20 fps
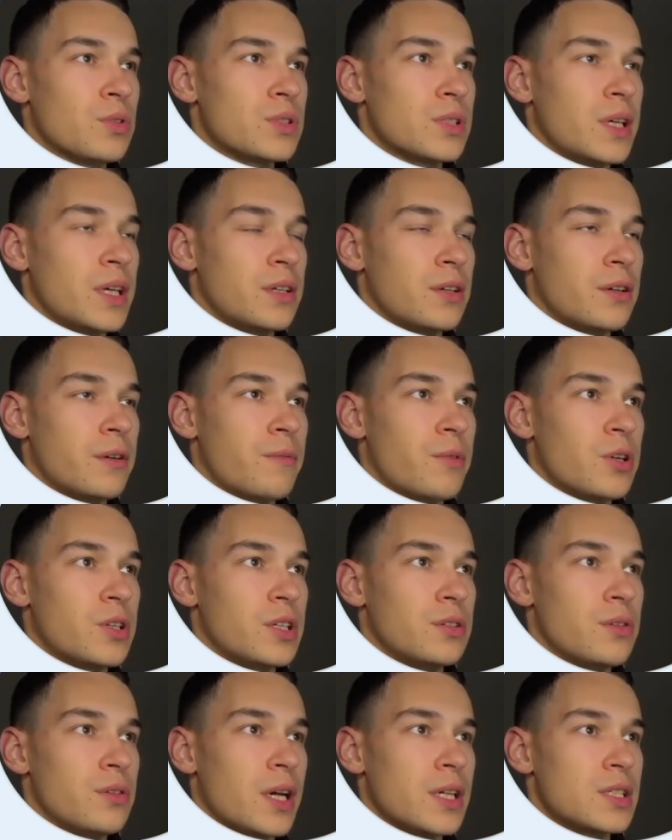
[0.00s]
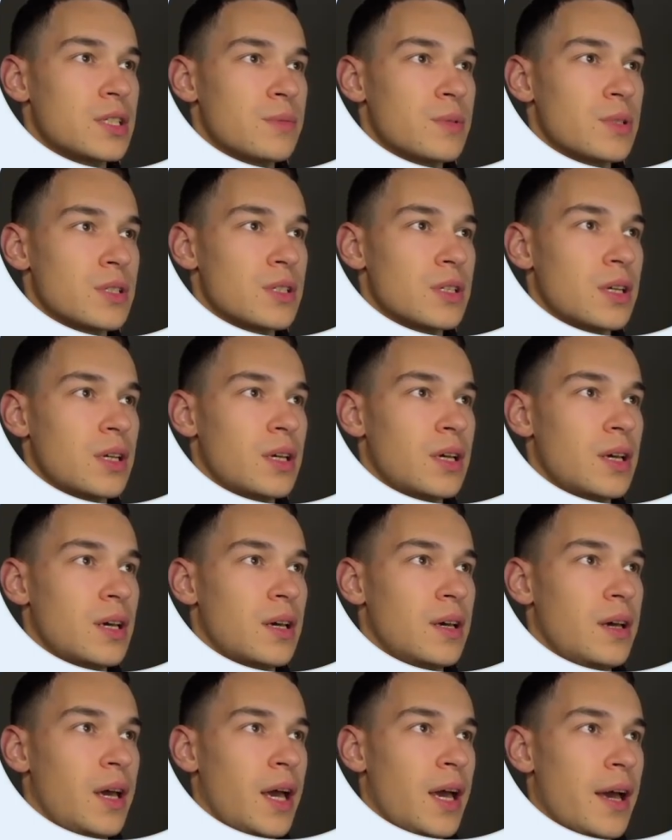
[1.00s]
and converting customers,
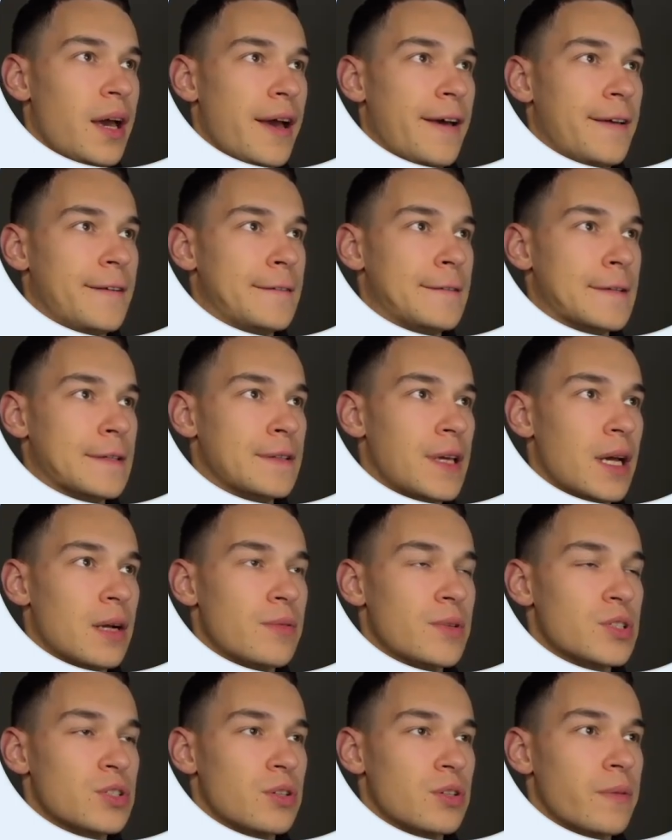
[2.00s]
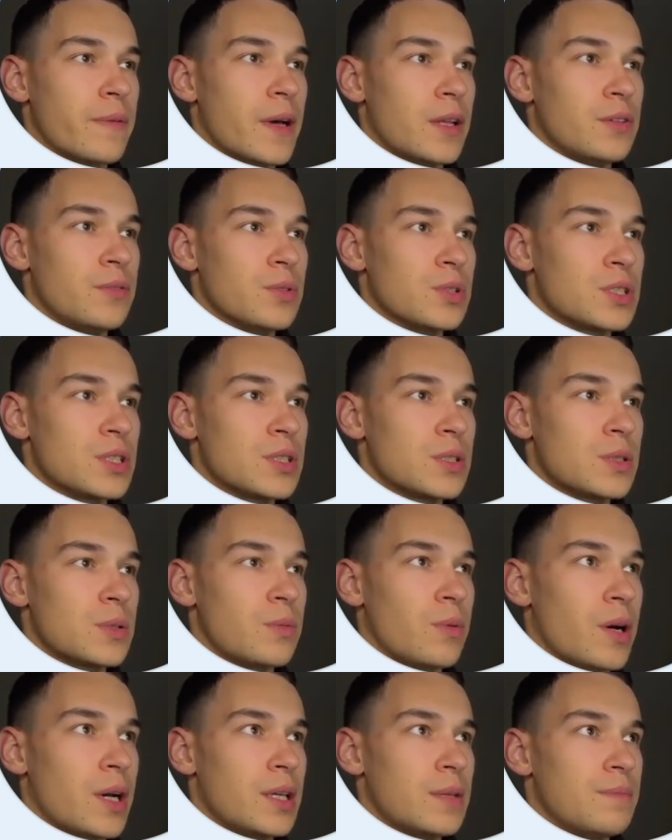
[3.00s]
and the average order value was
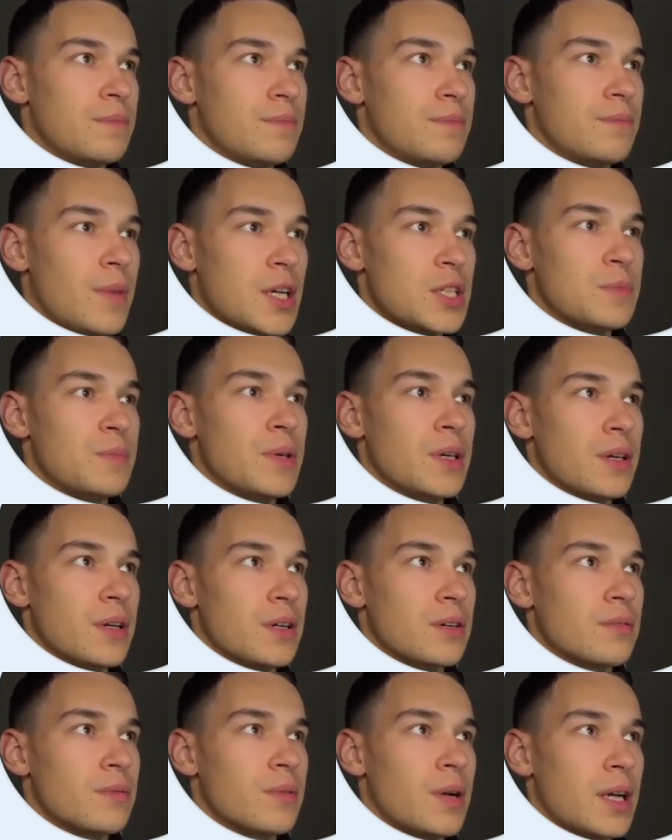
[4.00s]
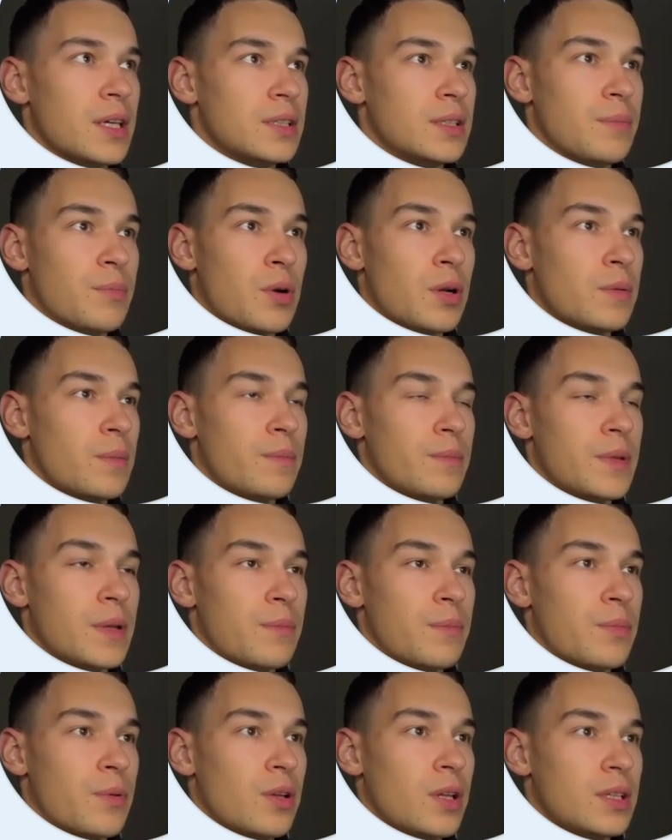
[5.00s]
quite much bigger, right? The
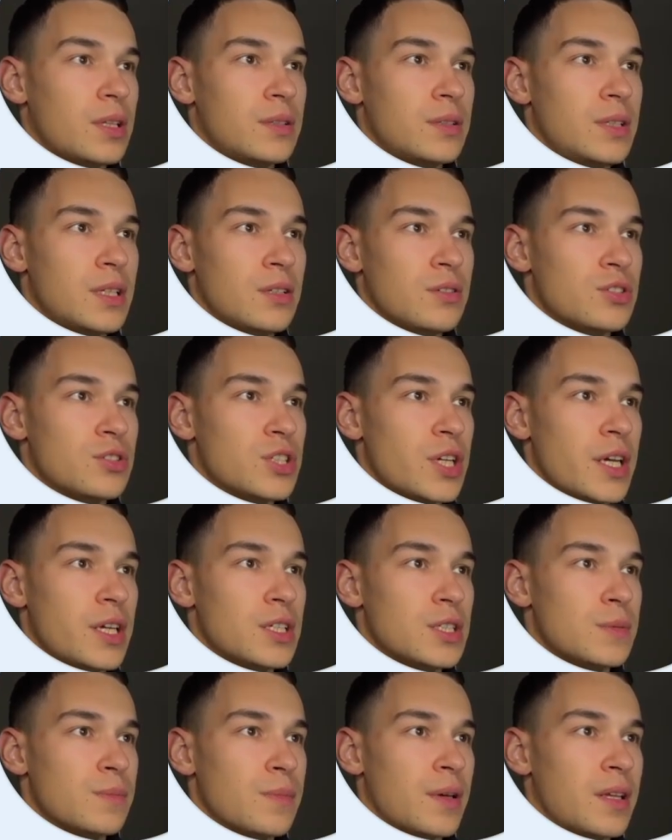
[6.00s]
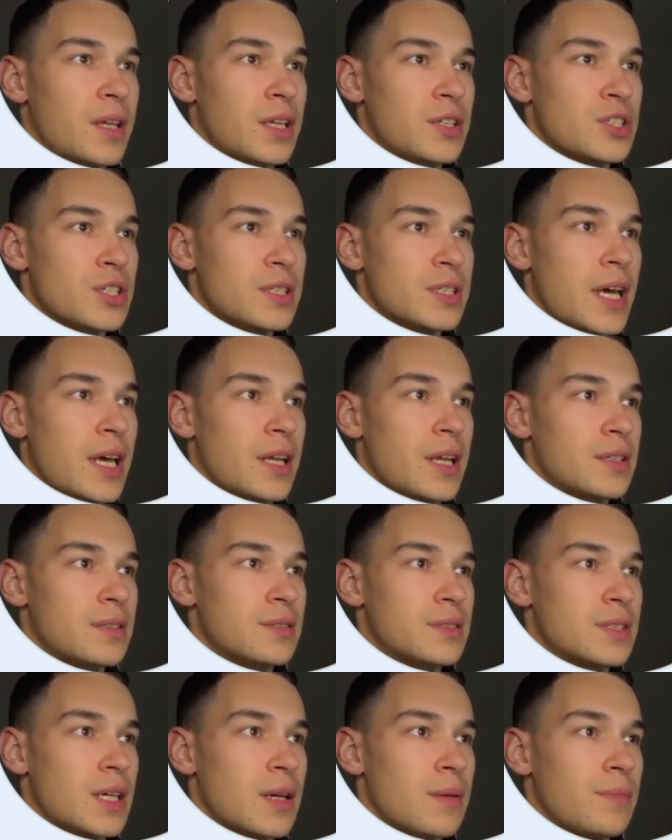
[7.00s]
product didn't change, but they just added
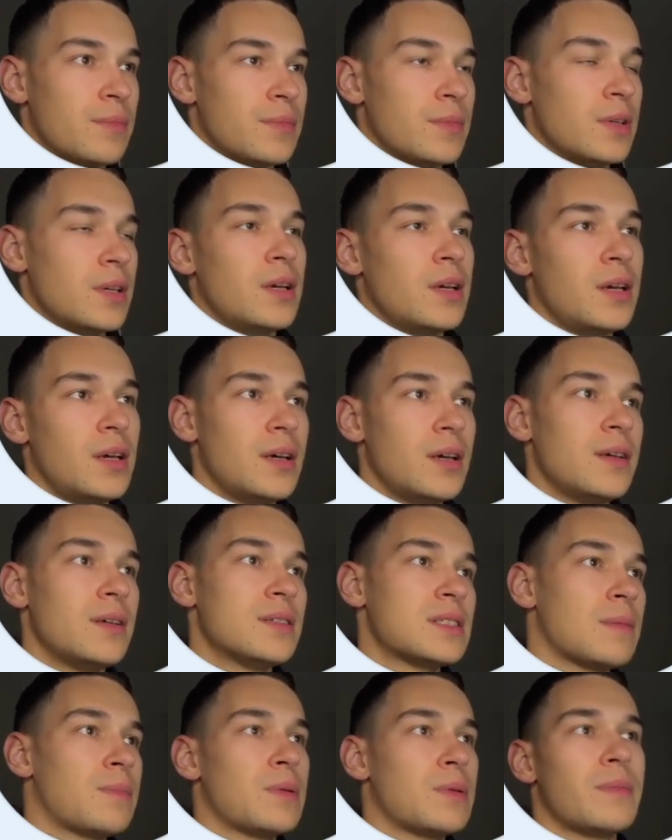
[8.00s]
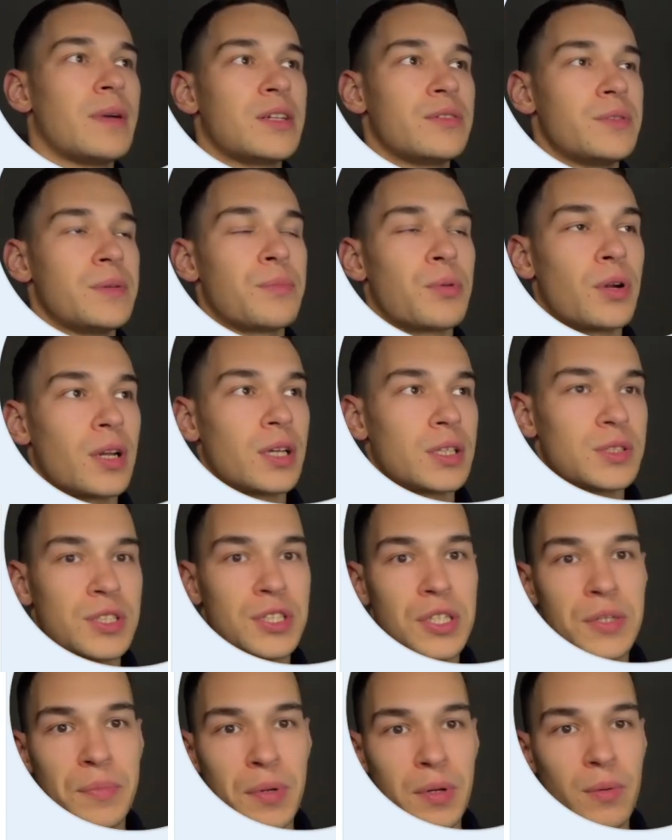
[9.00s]
some supplementary products,
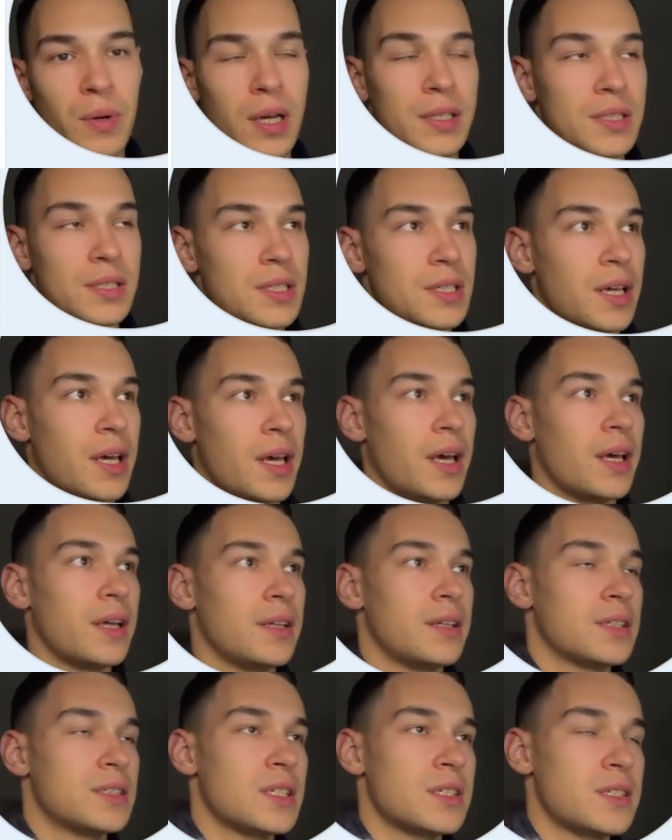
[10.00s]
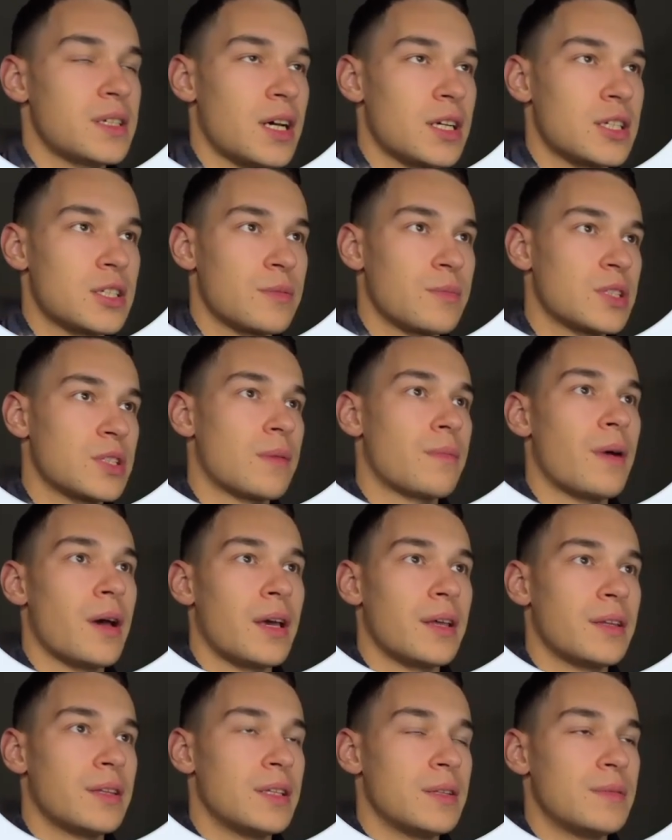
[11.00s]
cheaper ones, and existing customers are
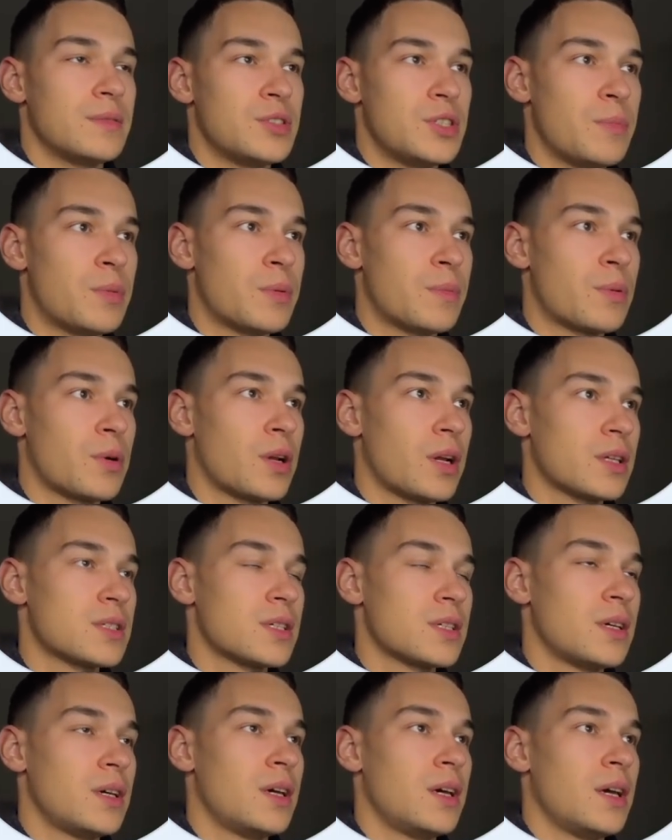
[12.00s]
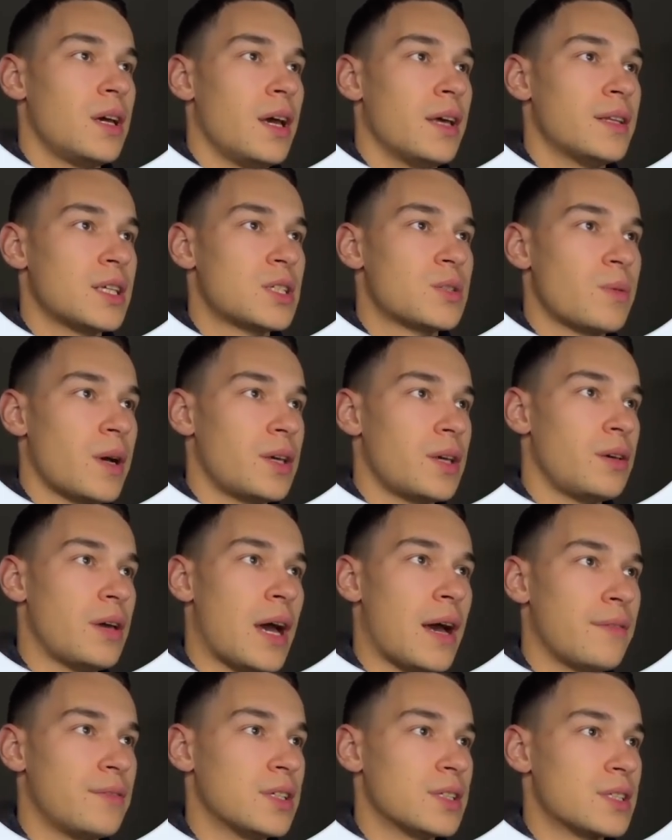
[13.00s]
buying the cheaper products, and that's why you
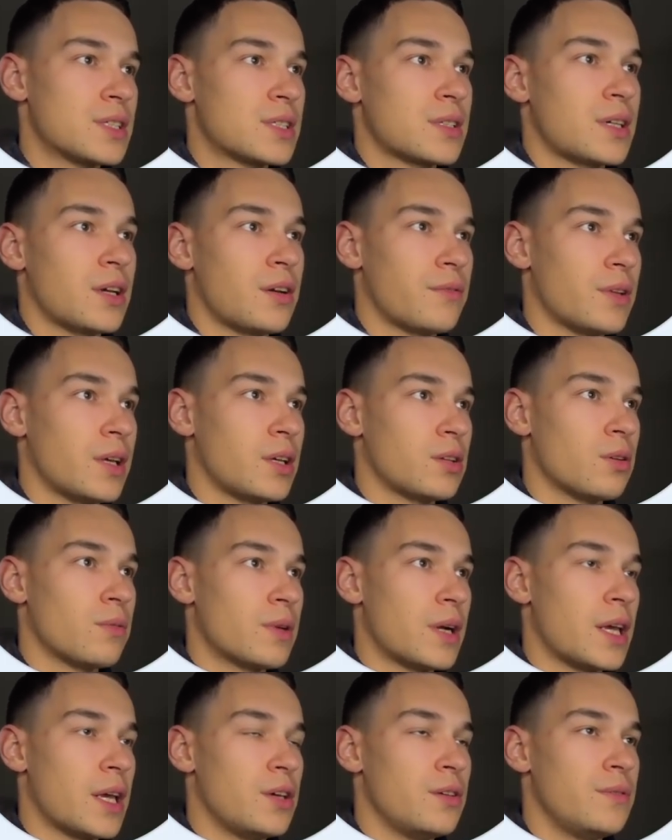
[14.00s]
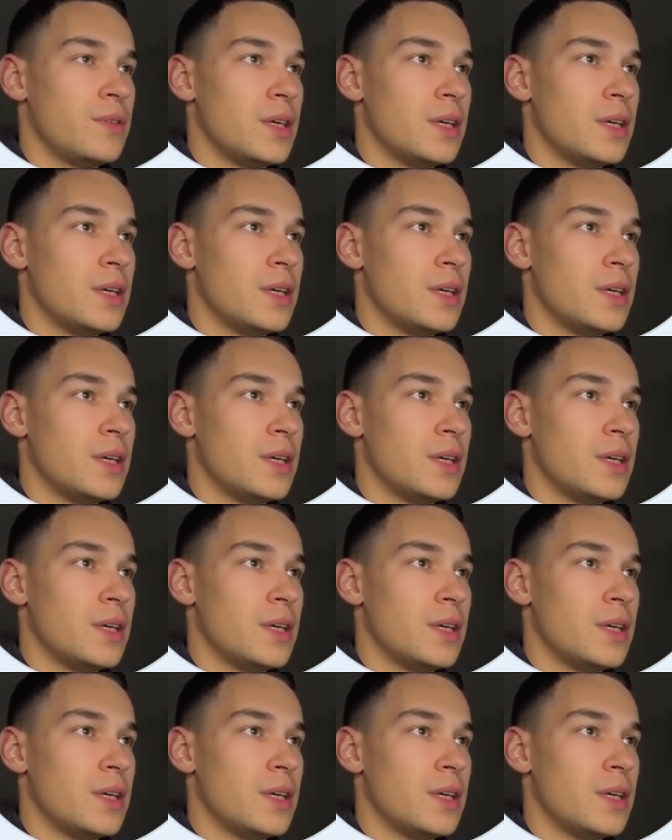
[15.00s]
have this kind of like lower AOV.